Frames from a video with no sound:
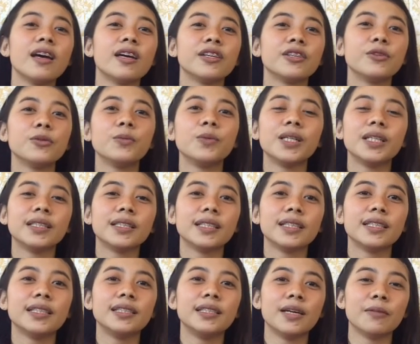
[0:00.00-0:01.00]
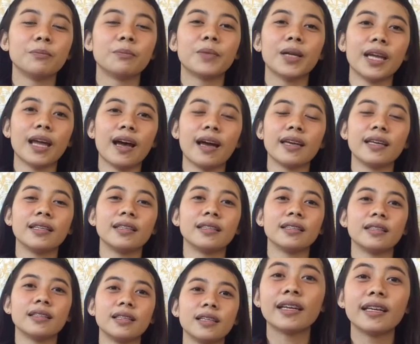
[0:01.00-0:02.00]
you will need them pala in
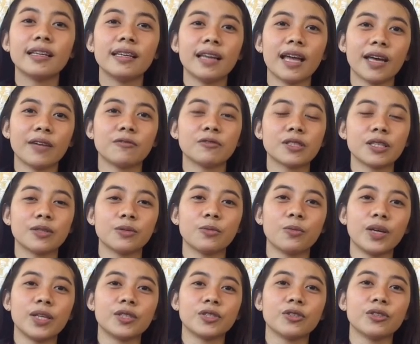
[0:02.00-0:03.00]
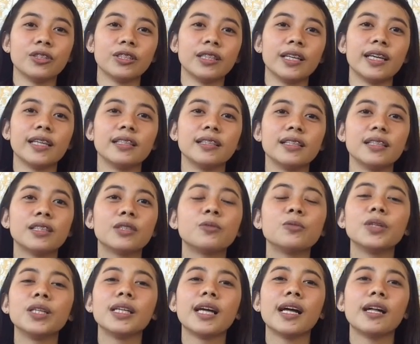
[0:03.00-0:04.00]
real life situation, and it
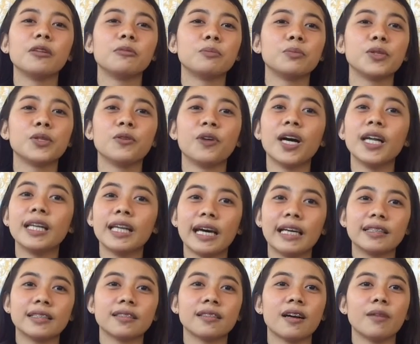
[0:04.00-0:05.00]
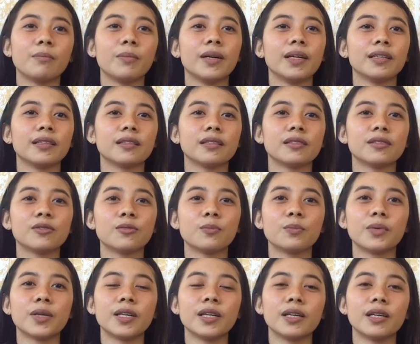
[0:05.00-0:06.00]
will help you a lot kapag
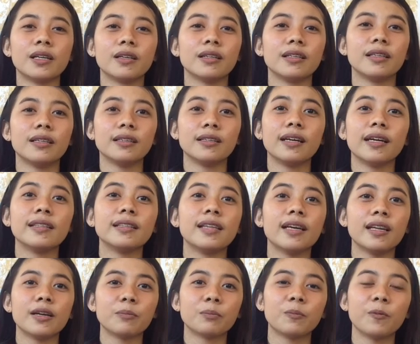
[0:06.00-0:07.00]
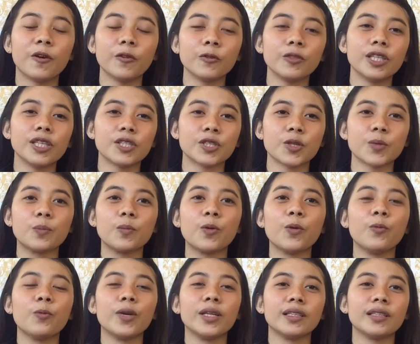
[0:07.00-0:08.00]
super ganda ng foundation
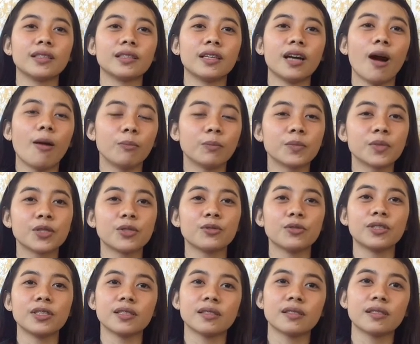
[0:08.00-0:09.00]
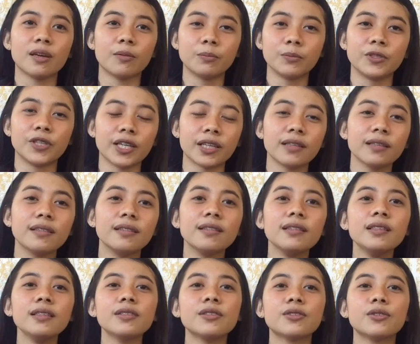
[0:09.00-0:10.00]
mo when it comes to this subject.
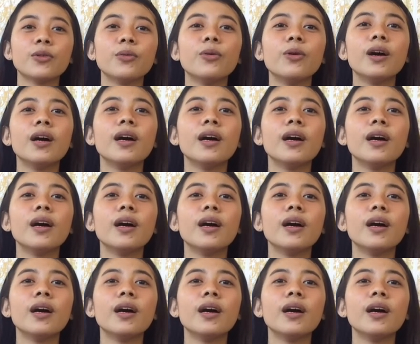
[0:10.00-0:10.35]
So